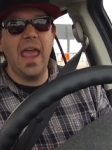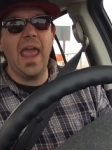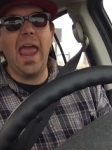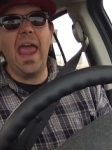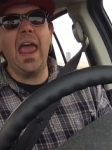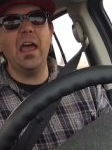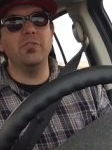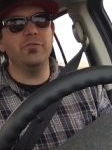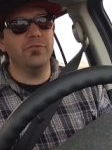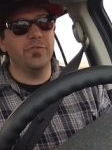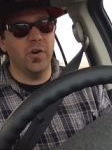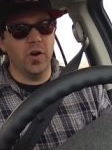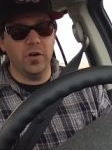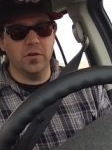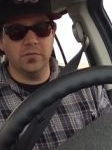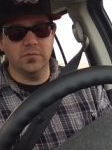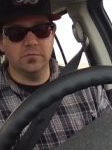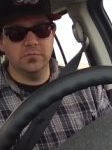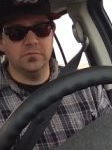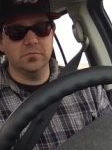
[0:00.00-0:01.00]
Ever.
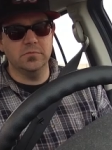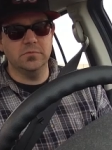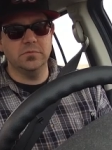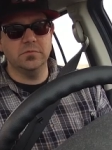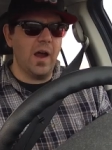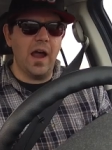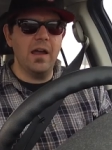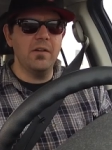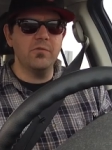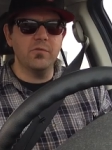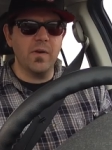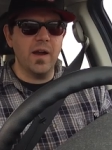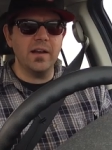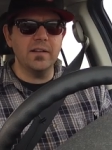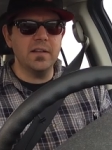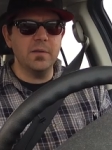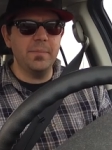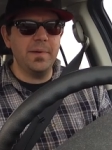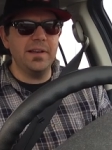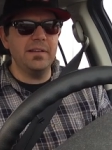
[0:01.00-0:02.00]
I've
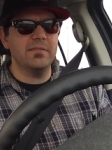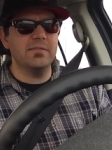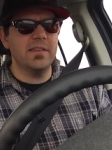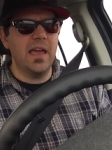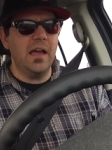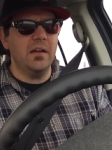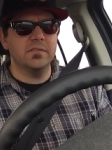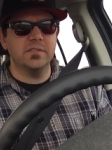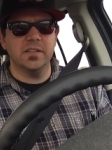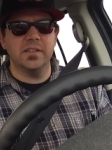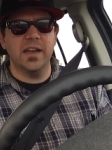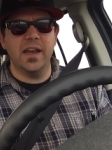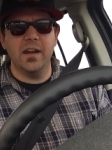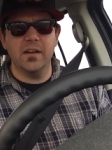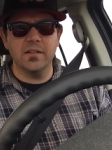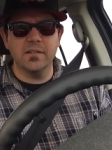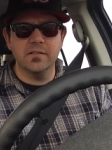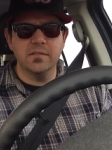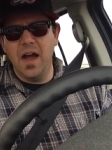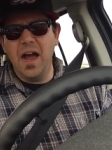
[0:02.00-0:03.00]
rarely been a thousand air.